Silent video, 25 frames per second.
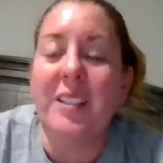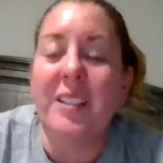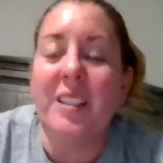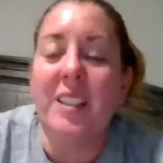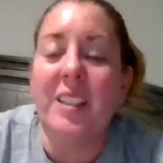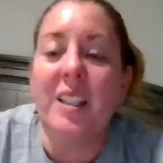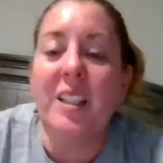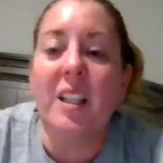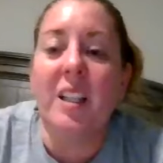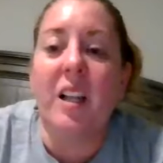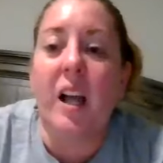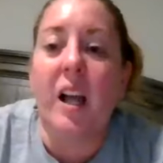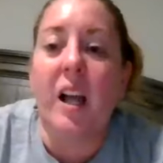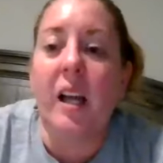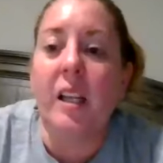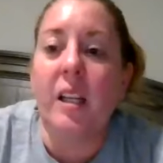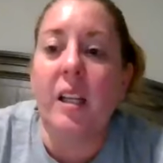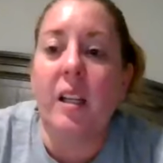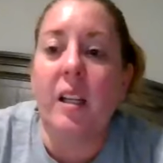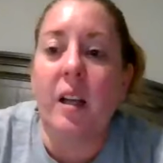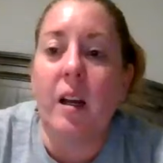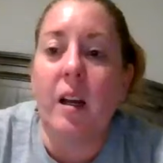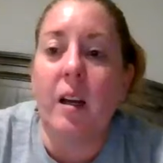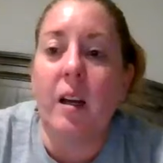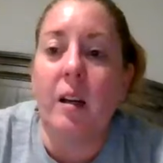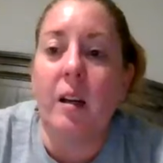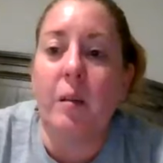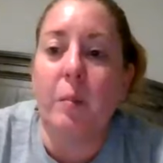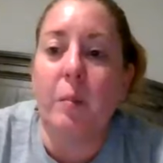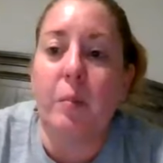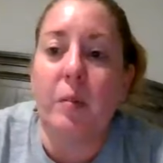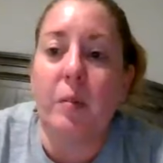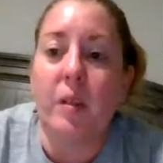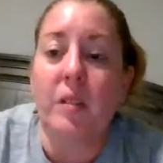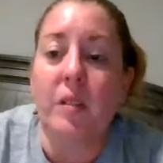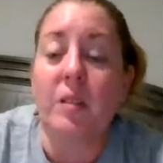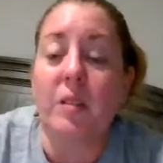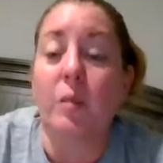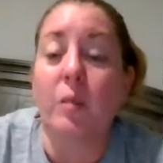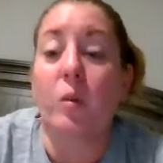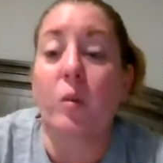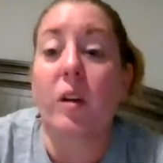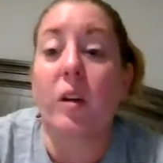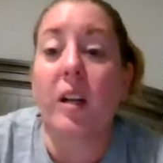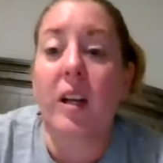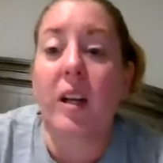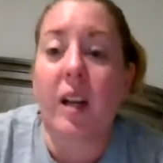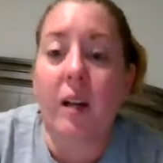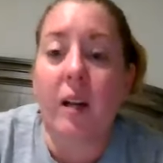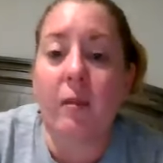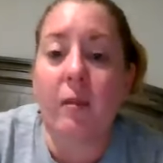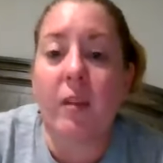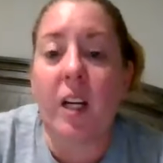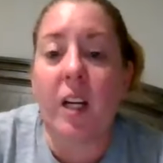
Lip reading: didn't light it up because the one I have